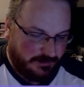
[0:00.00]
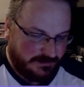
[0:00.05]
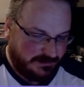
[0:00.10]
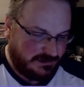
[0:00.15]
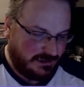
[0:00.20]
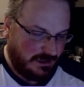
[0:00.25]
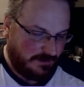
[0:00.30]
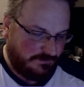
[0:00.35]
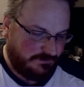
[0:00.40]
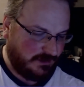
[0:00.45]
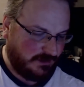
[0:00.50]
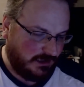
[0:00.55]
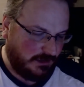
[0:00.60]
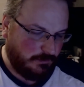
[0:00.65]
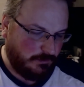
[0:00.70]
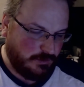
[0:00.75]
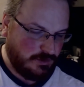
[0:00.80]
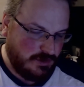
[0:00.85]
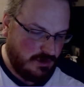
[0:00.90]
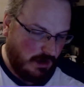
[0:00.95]
definitely
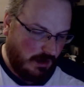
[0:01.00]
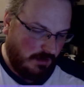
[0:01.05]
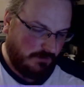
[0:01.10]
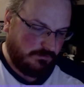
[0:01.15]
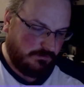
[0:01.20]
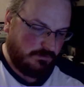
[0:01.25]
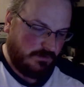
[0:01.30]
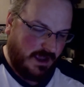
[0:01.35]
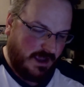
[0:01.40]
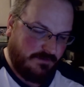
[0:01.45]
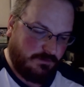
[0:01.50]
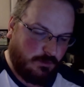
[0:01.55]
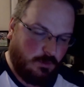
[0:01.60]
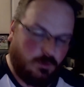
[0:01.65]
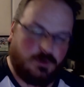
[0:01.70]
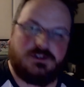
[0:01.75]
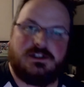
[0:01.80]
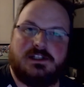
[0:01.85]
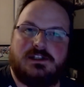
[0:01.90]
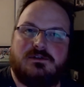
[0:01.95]
would not have ever
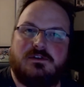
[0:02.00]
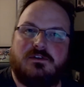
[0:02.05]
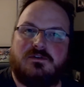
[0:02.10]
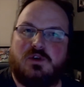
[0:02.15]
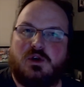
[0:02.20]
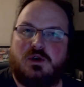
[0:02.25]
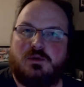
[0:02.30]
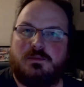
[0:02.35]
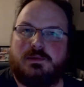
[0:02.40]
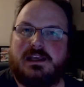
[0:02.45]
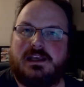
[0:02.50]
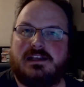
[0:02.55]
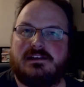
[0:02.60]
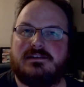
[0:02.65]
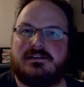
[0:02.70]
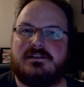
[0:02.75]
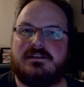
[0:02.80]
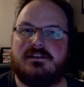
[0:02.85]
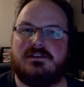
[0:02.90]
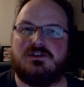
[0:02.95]
wanted to have gone up
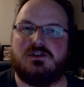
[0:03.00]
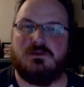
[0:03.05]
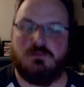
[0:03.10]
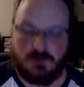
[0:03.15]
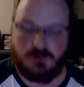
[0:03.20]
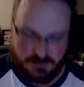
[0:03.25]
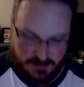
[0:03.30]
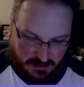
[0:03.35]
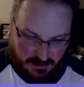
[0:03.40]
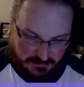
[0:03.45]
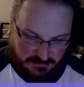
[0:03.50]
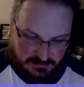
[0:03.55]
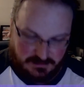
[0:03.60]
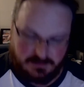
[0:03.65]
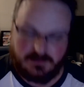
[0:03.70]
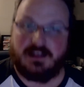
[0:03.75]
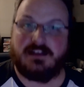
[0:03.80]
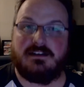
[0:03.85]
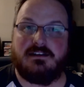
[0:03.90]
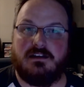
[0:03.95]
against someone
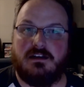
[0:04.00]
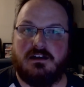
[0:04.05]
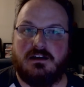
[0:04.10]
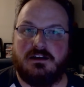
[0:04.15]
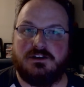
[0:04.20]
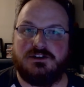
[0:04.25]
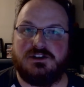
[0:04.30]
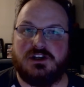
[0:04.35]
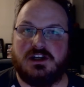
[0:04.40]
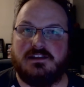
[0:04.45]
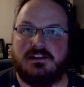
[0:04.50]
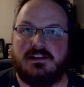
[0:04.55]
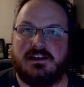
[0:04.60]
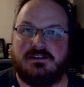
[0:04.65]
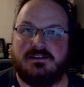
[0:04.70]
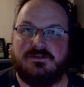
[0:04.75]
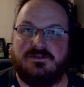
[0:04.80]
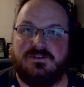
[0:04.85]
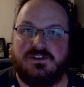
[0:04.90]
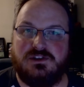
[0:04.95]
that large and that
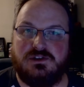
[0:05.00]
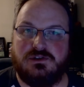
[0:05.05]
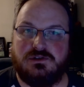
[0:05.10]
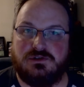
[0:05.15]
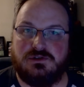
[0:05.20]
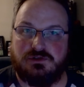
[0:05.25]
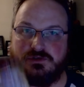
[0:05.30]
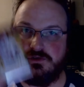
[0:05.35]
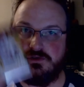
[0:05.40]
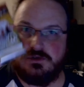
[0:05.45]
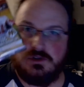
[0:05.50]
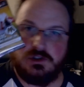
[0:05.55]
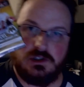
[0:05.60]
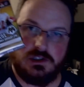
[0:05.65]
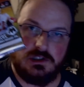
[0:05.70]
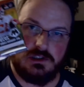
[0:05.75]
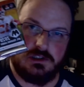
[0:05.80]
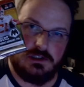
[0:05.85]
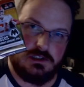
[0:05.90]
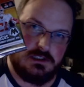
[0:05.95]
vicious.
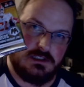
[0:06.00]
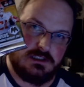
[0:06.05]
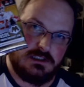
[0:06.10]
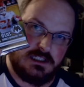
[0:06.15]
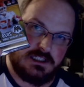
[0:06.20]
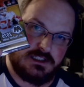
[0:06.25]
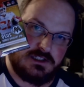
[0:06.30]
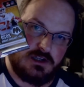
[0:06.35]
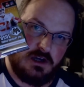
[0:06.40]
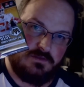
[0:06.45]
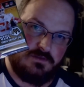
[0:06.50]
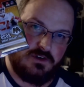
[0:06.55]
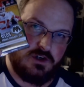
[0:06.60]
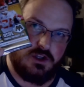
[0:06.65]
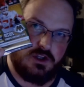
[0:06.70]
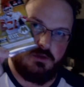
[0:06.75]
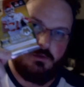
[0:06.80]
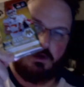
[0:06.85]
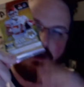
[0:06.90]
Let's go for another one.